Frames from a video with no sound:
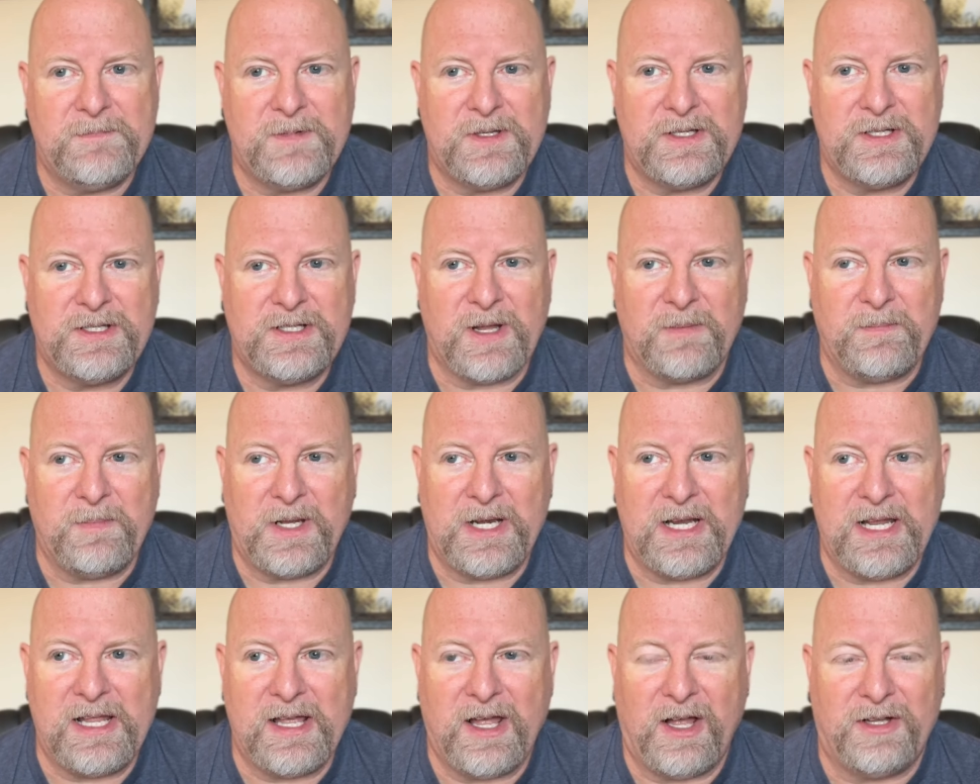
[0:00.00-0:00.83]

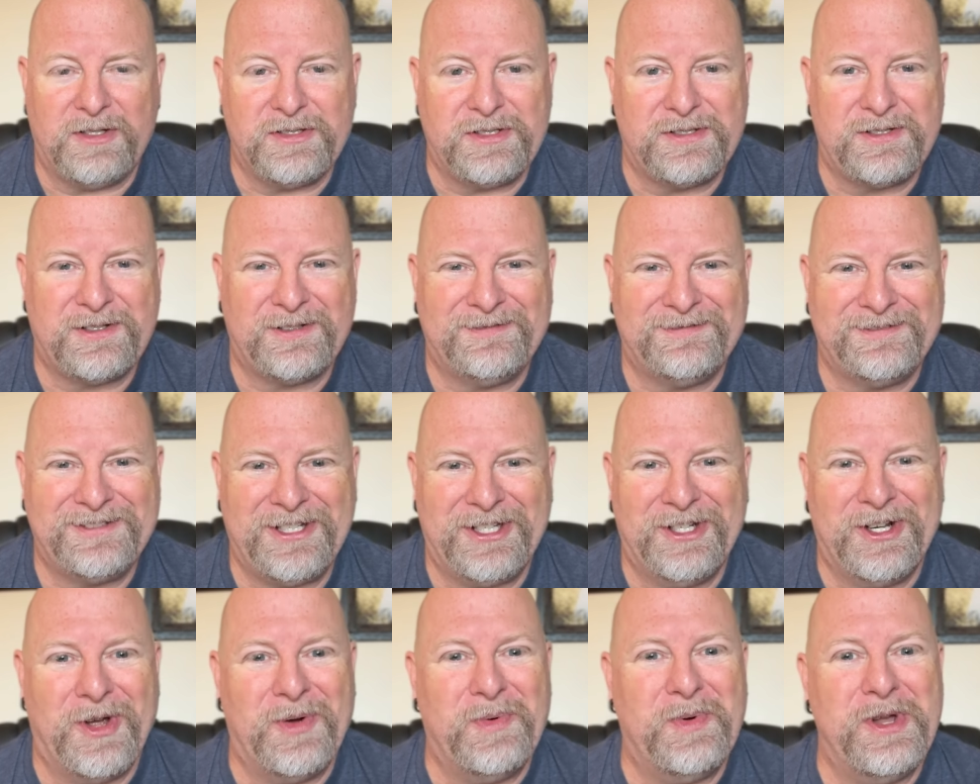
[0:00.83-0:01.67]
somebody else.
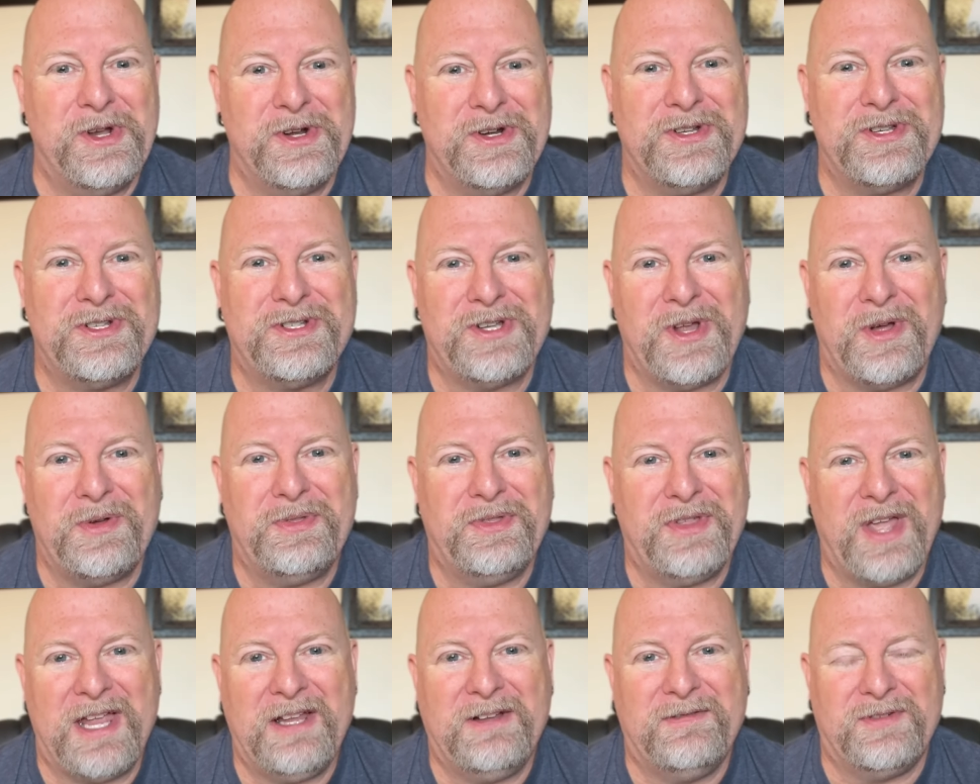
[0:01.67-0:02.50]
You know, we're so
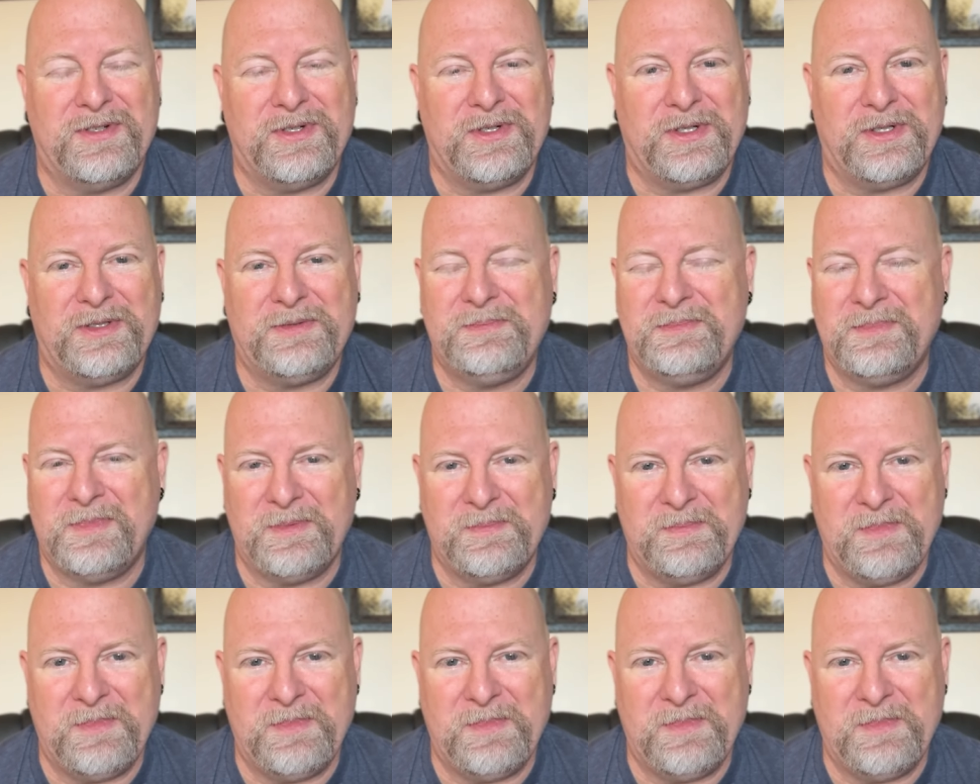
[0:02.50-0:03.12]
thankful.